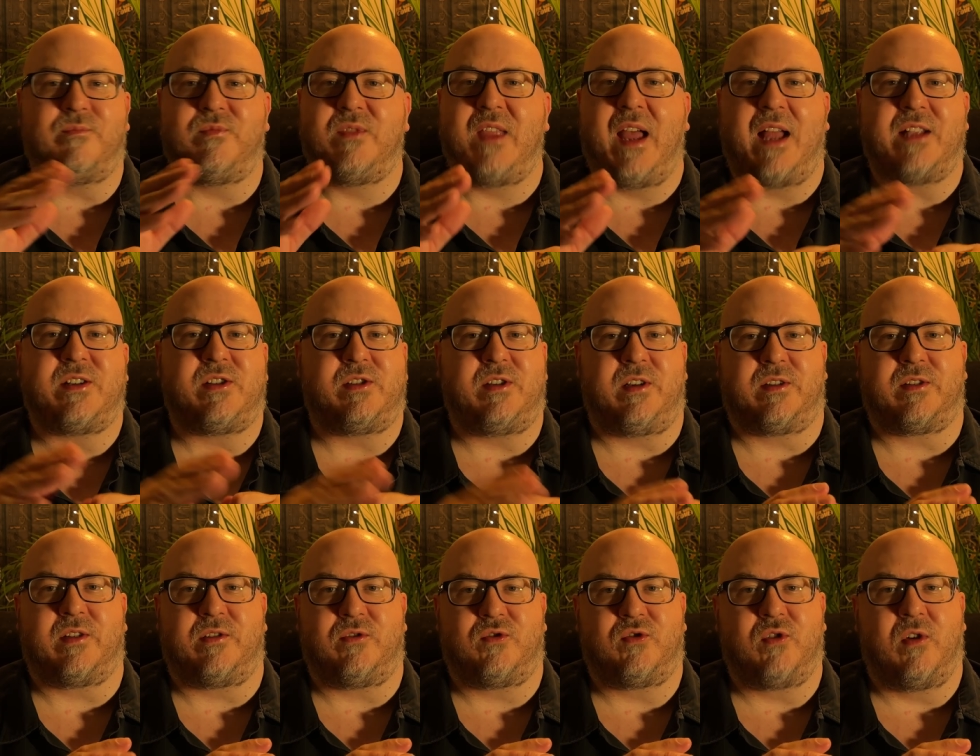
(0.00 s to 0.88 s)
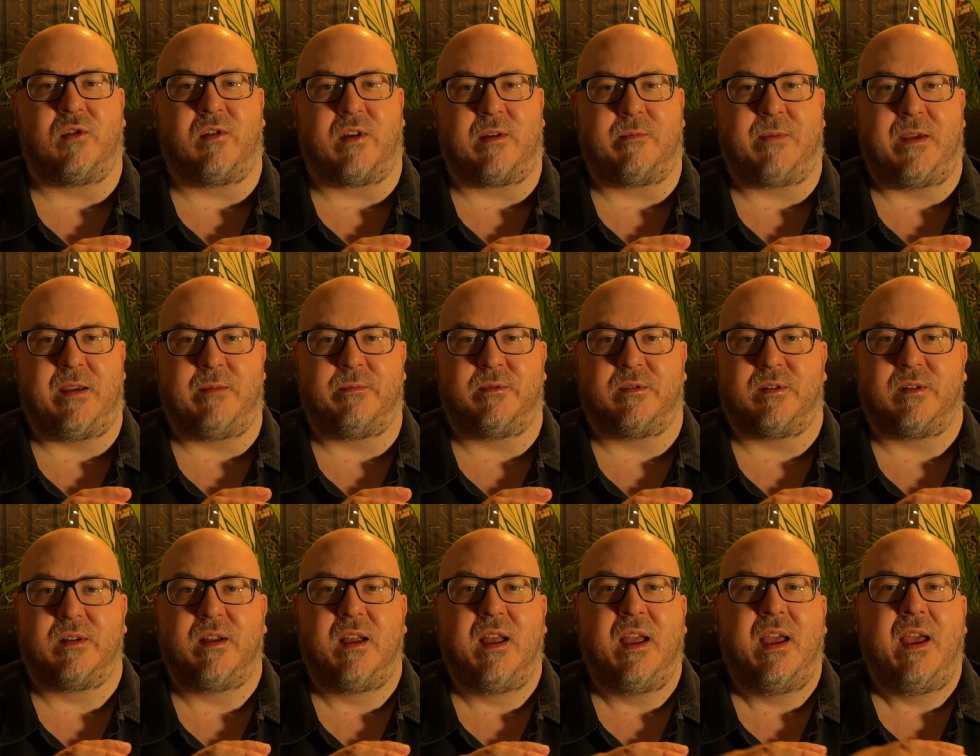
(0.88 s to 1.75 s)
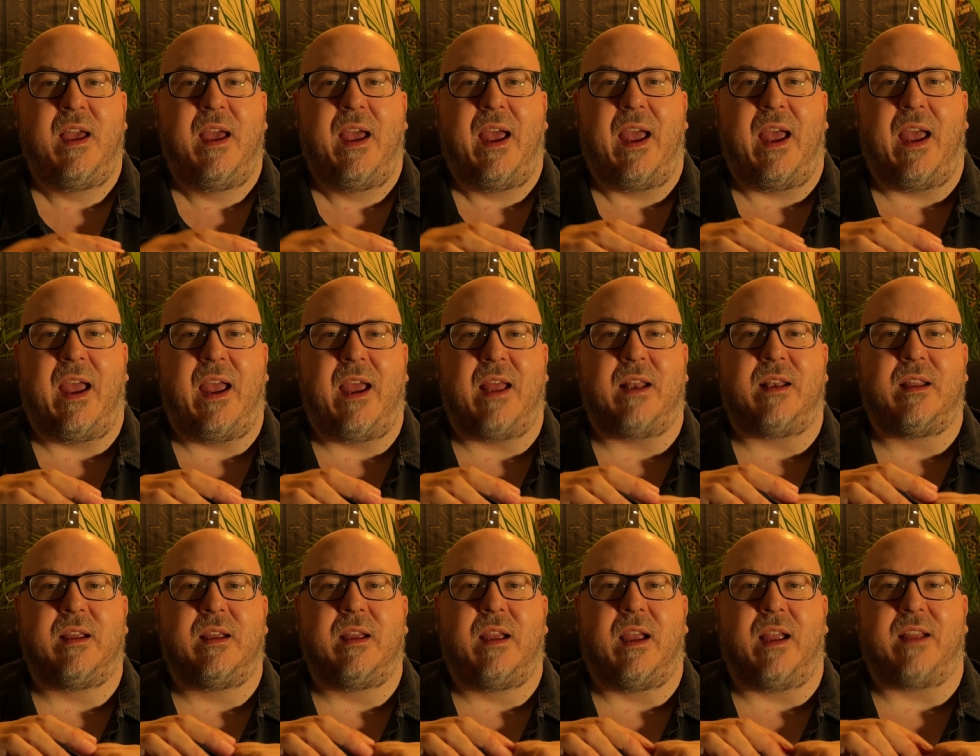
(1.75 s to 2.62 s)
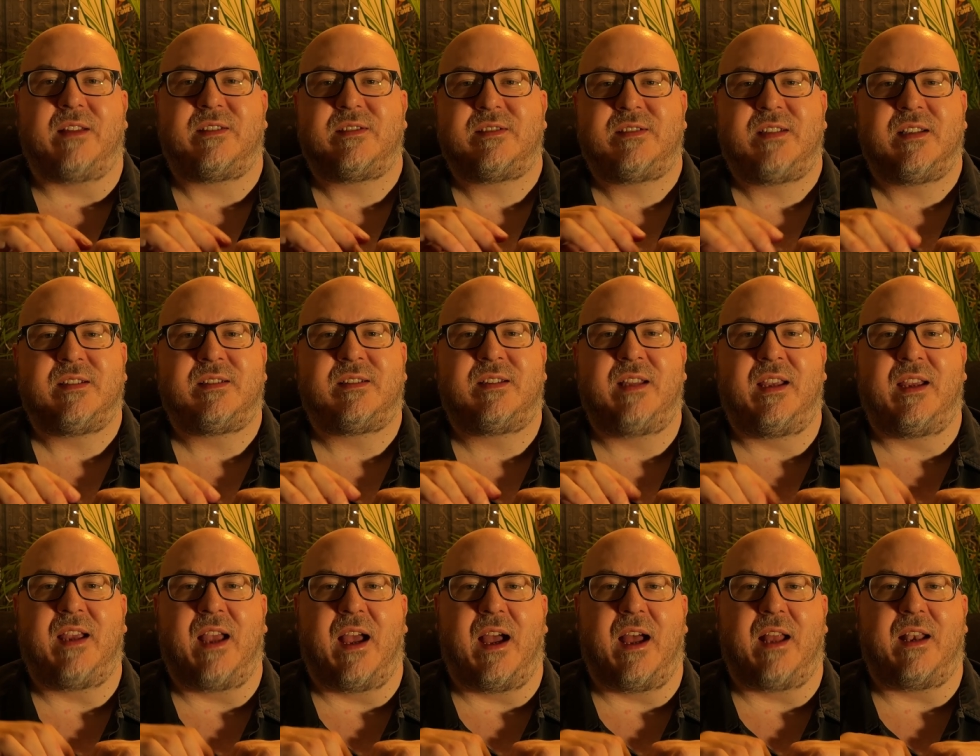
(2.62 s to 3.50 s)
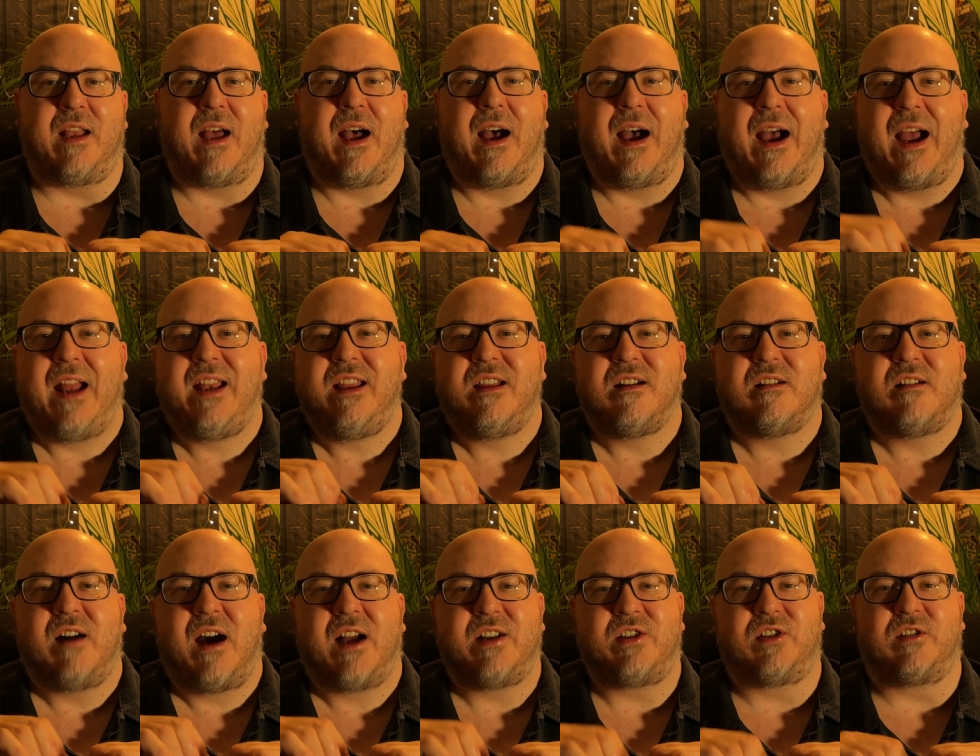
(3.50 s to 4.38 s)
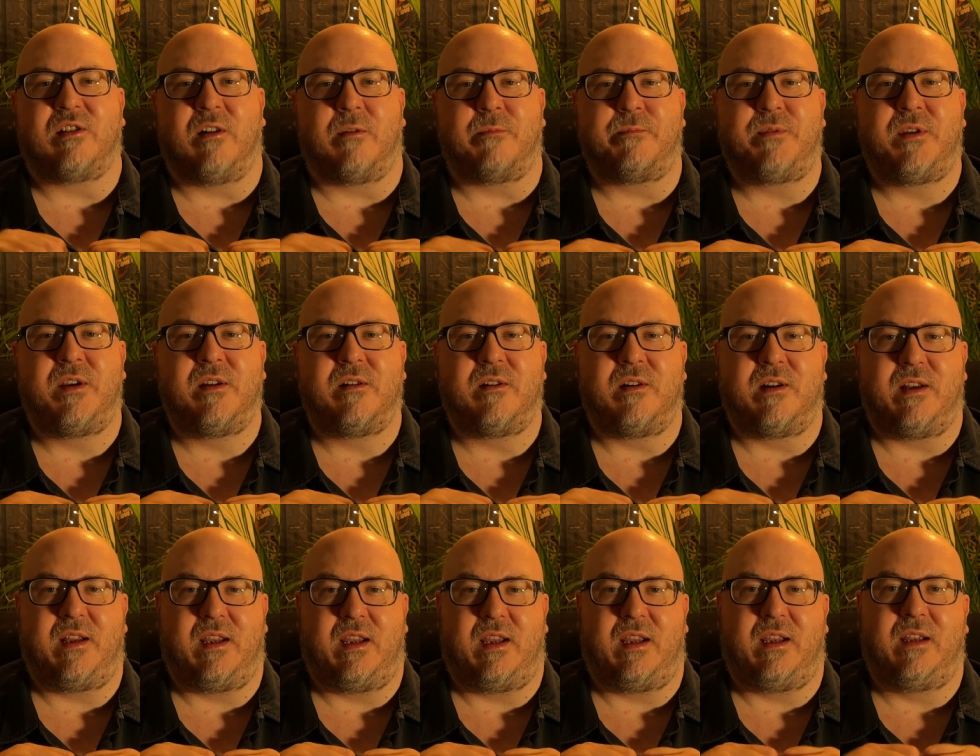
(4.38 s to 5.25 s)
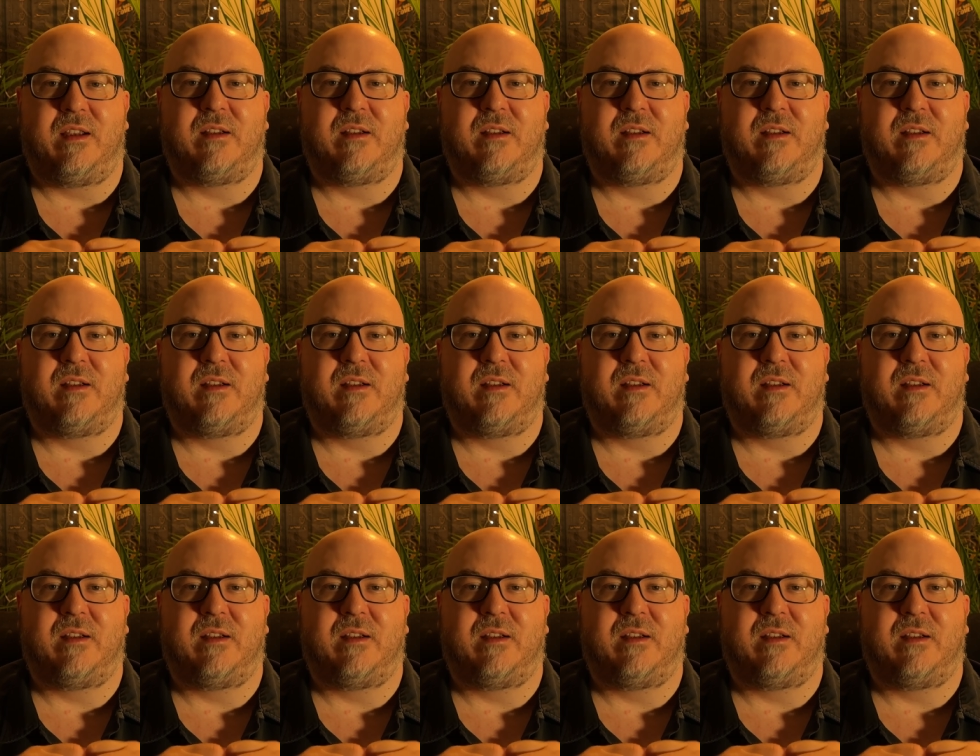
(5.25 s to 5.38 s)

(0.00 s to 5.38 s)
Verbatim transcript: That's just controlling people and insisting on ideological purity.